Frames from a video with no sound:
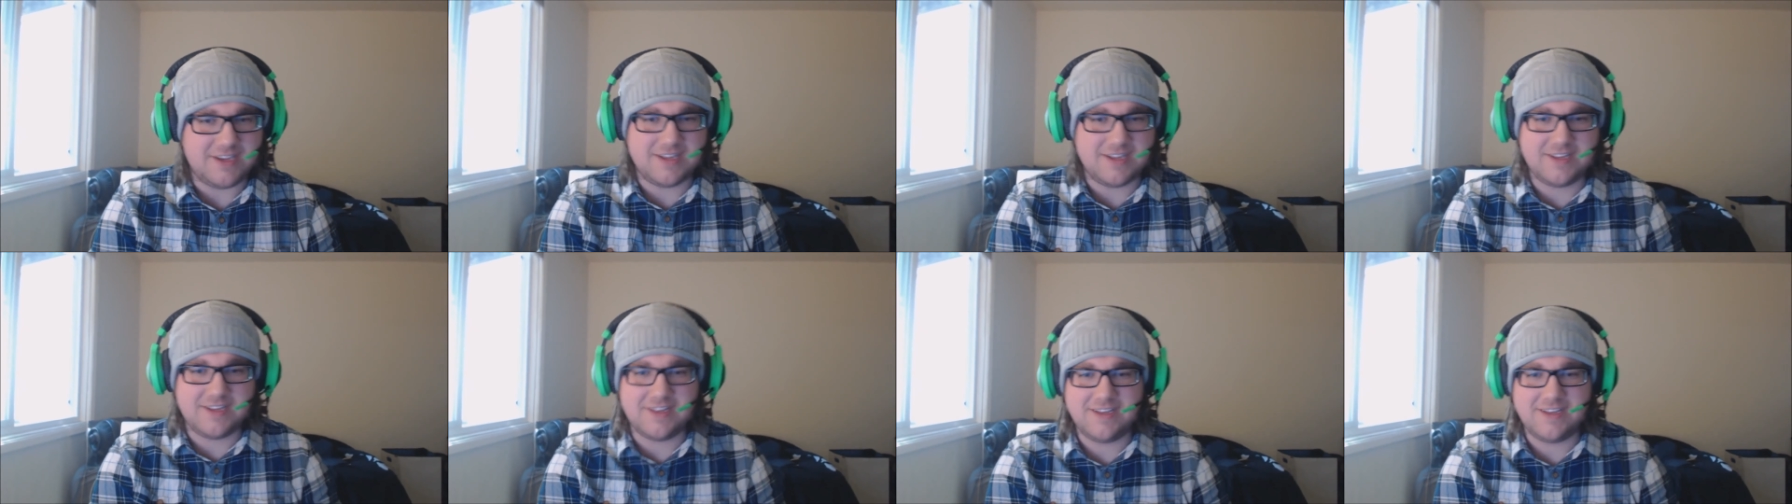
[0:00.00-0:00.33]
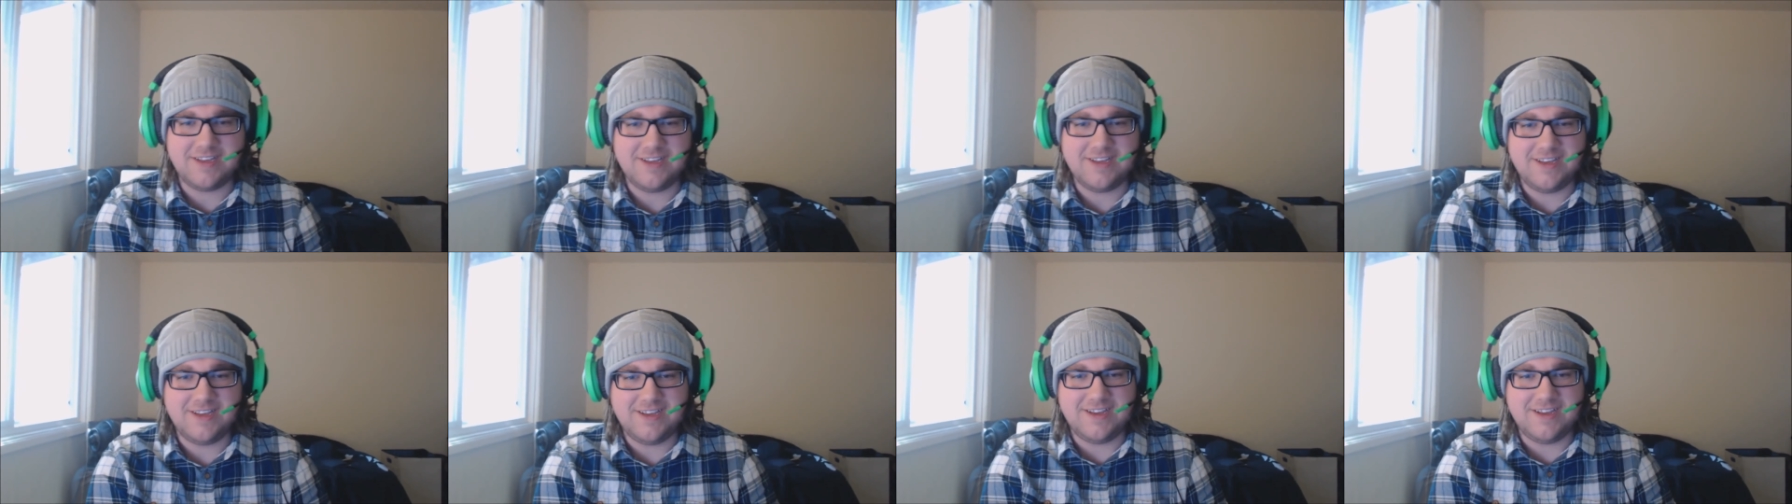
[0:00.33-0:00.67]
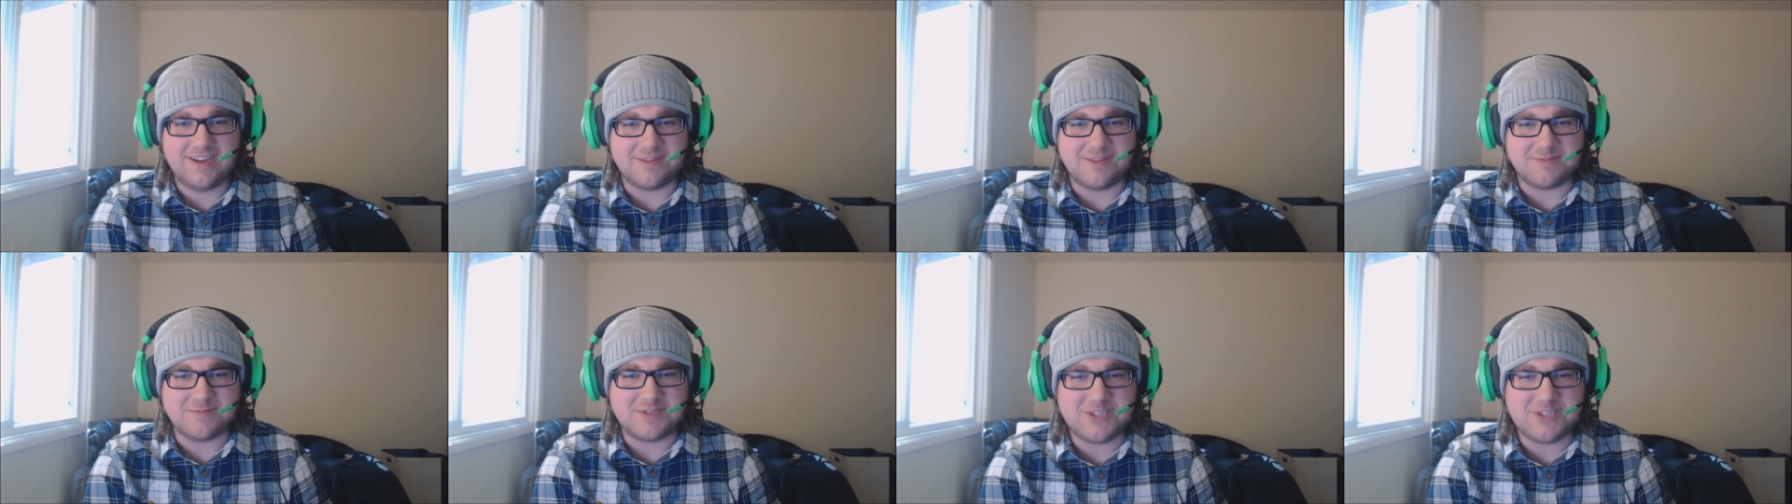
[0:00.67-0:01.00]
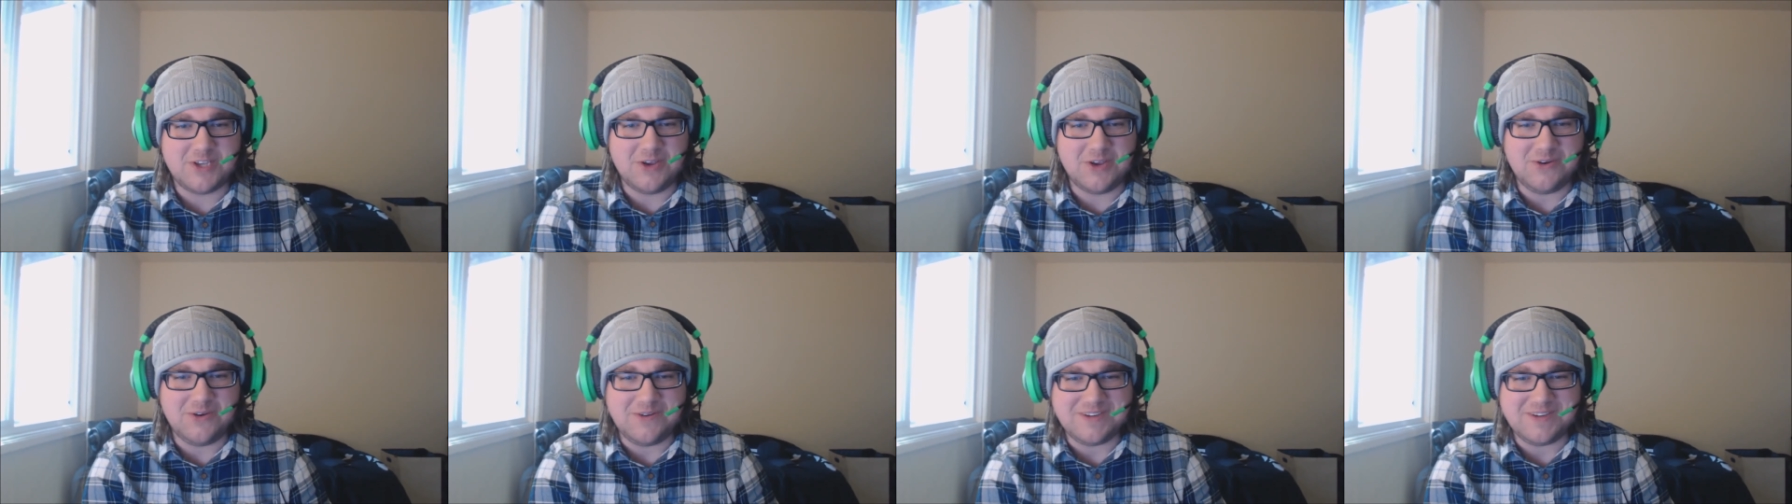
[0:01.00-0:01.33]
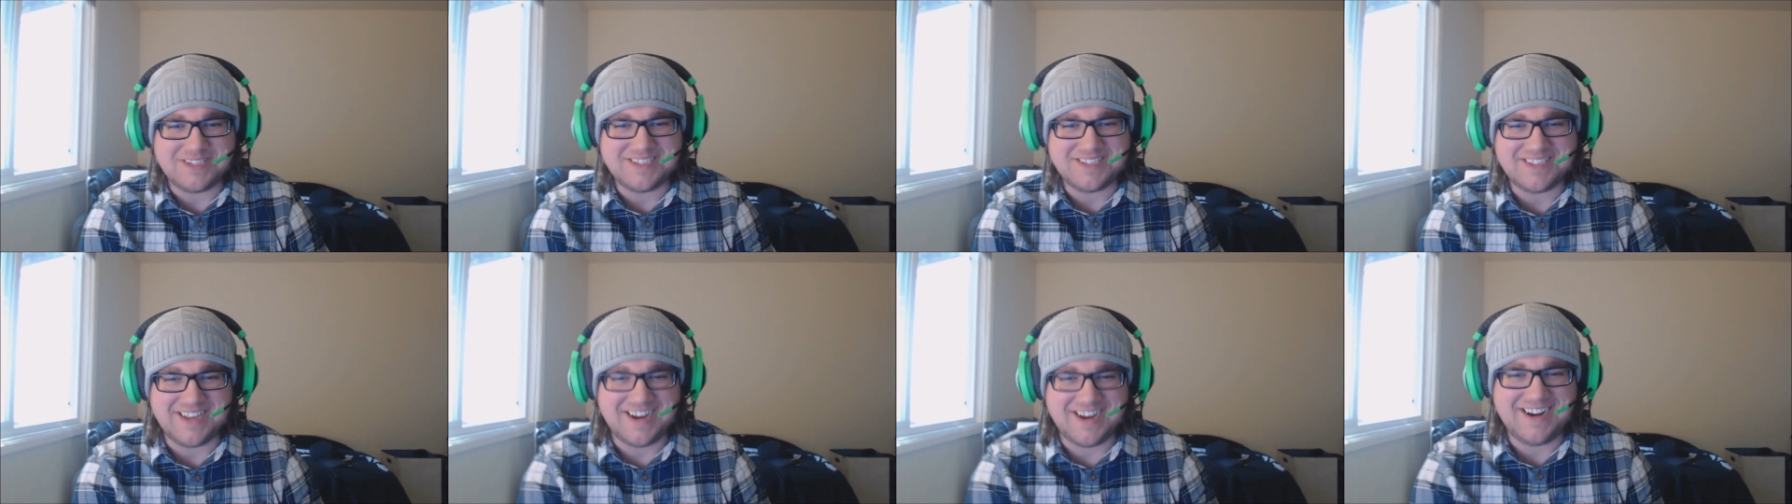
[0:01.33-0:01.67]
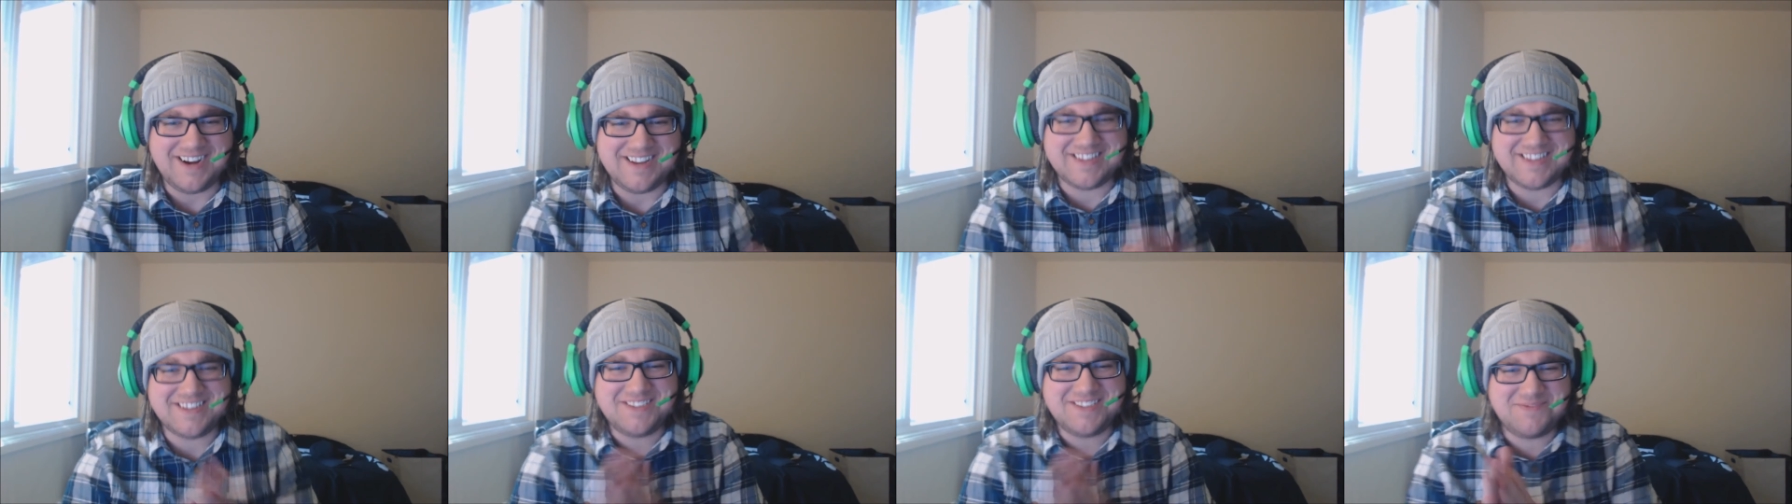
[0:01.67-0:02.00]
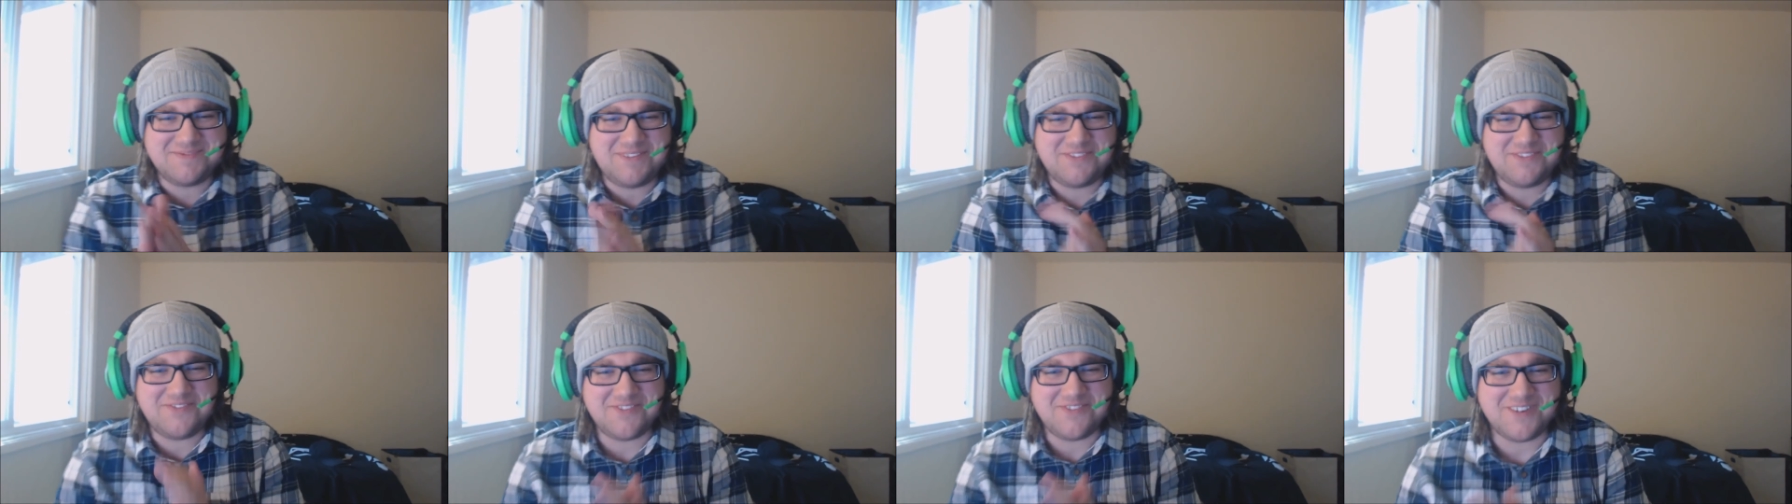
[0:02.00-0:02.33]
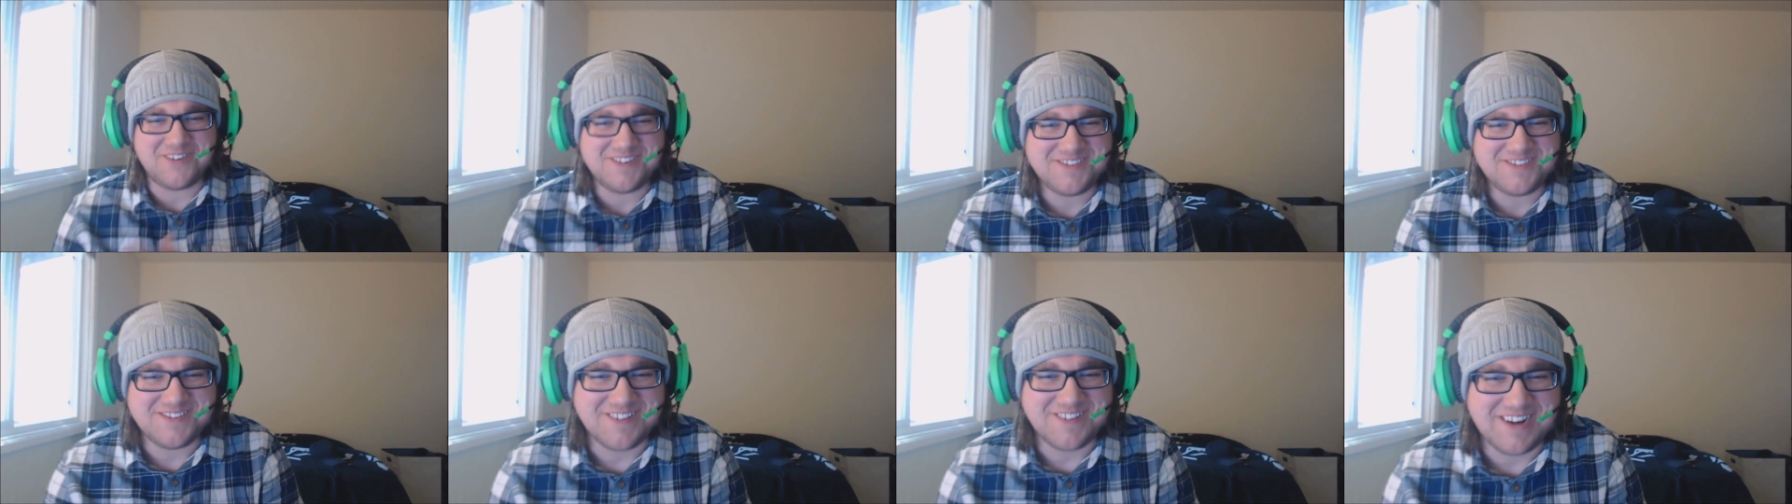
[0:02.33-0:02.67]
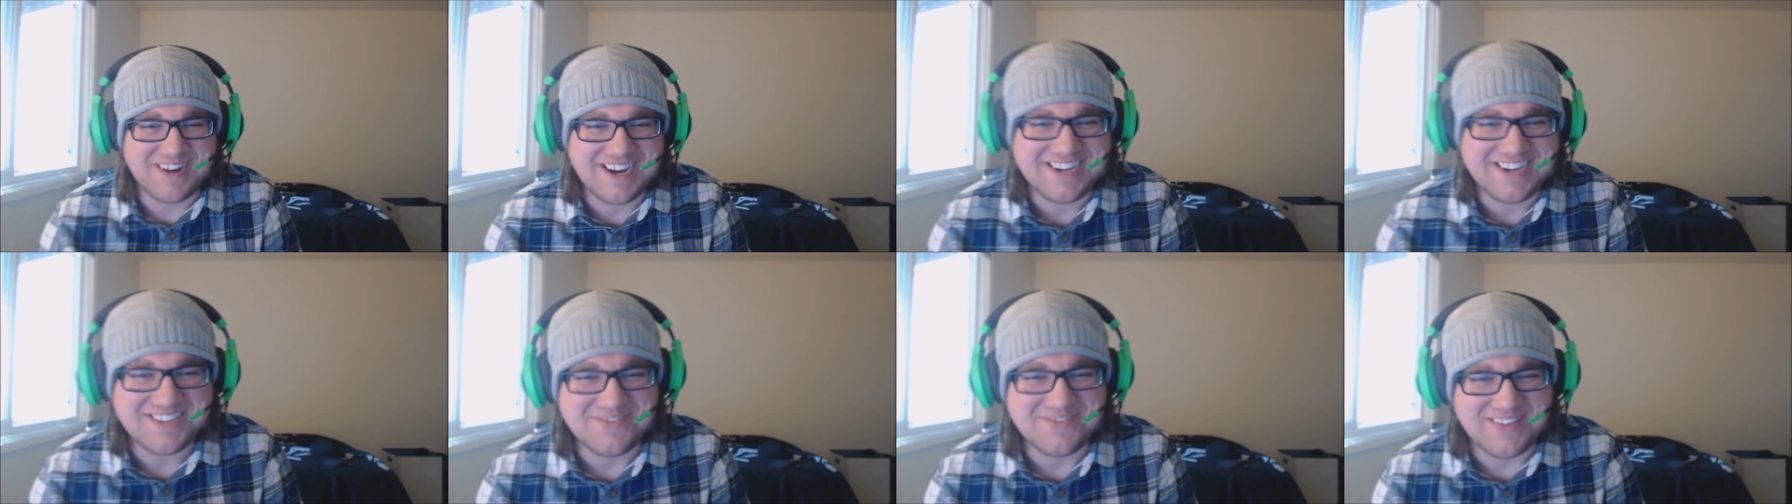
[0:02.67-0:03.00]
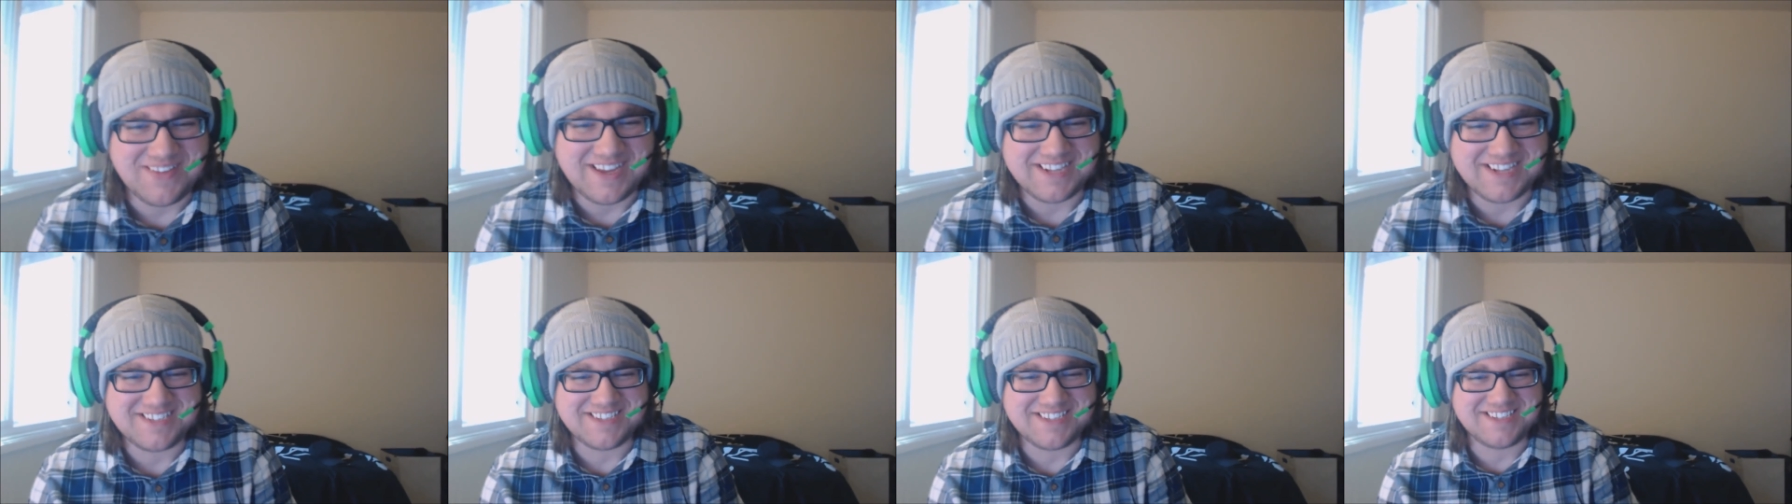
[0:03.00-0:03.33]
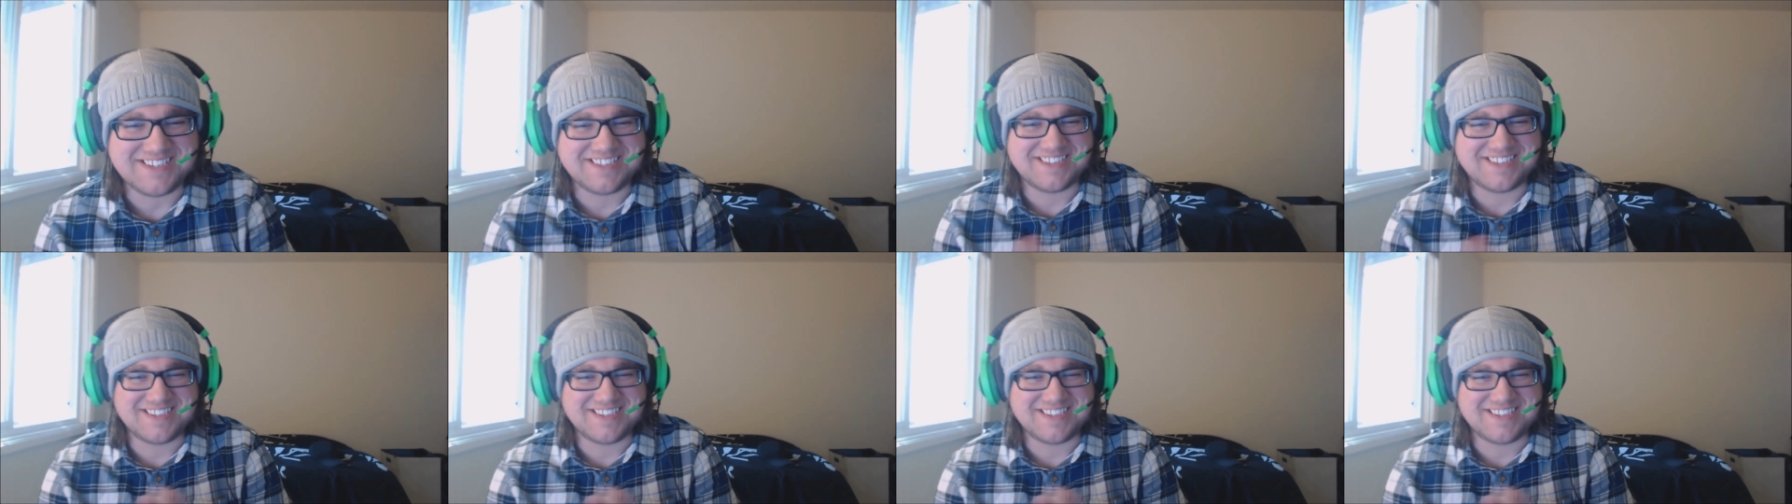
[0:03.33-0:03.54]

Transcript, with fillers: I'm so excited. It's my first ranked match.